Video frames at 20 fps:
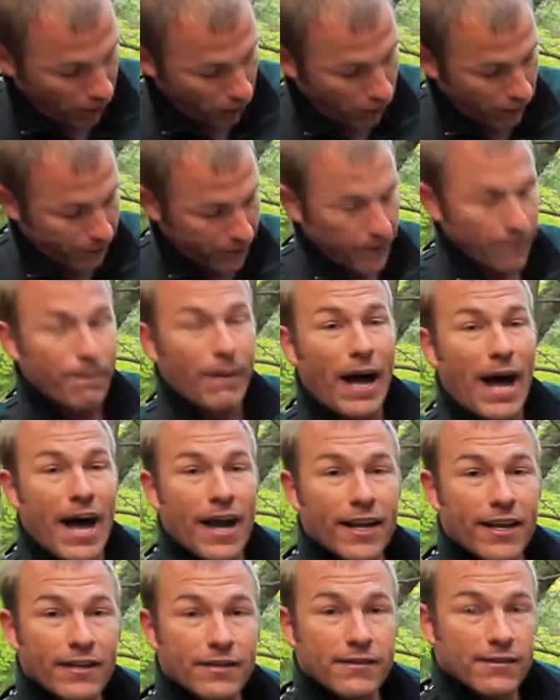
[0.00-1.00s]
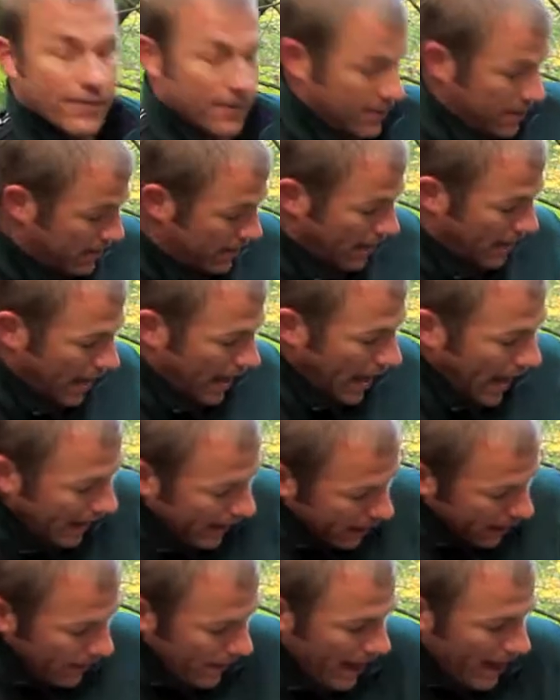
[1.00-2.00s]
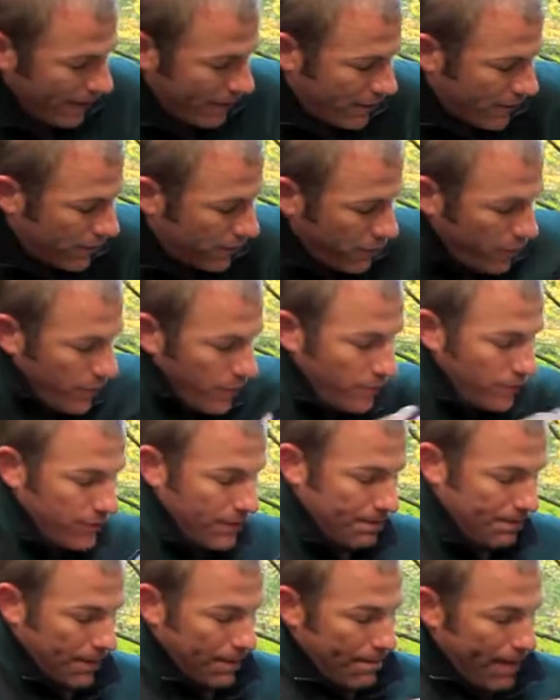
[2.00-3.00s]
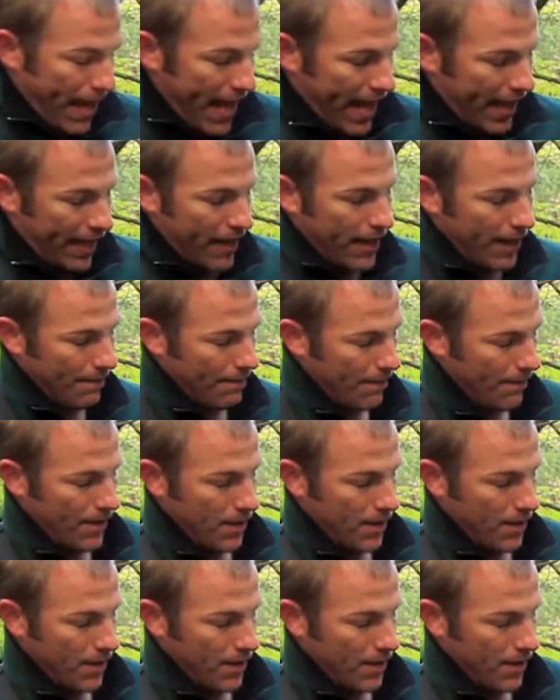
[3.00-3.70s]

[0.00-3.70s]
over your bodies, and it allows it so when you zip the bag up,